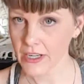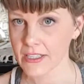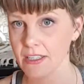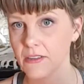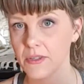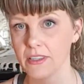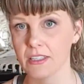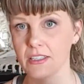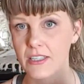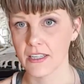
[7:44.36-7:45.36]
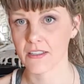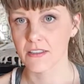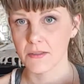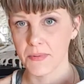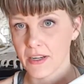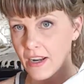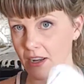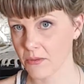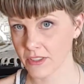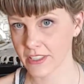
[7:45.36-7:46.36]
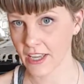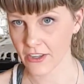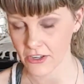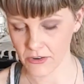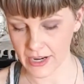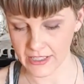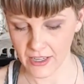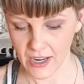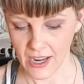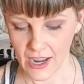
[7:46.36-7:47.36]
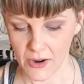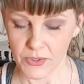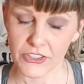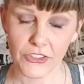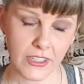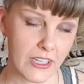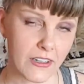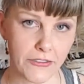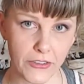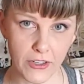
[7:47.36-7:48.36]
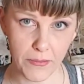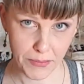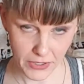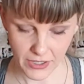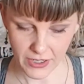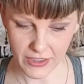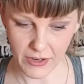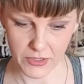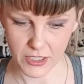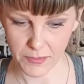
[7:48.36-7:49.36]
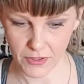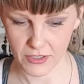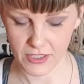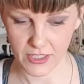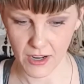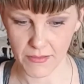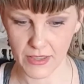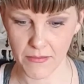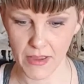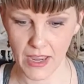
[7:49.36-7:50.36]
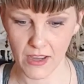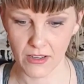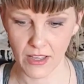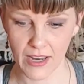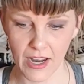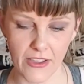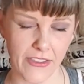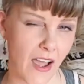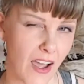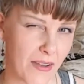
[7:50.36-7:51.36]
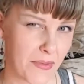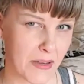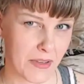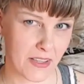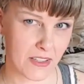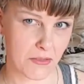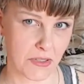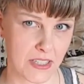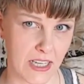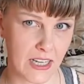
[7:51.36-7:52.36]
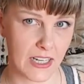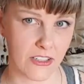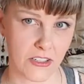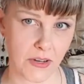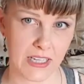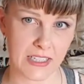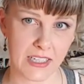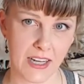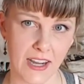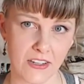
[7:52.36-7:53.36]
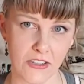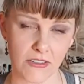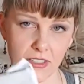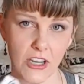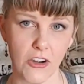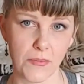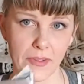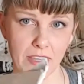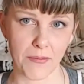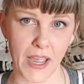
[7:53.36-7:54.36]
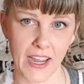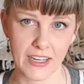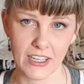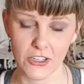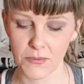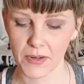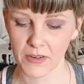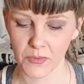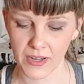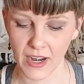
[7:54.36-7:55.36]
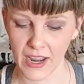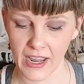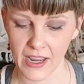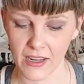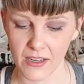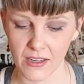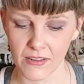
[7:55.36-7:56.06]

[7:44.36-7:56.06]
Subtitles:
idea what this is, but I will tell you, I was looking for a book that was supposed to come in the mail, and I thought maybe this was it, and so I did actually open the package, but when I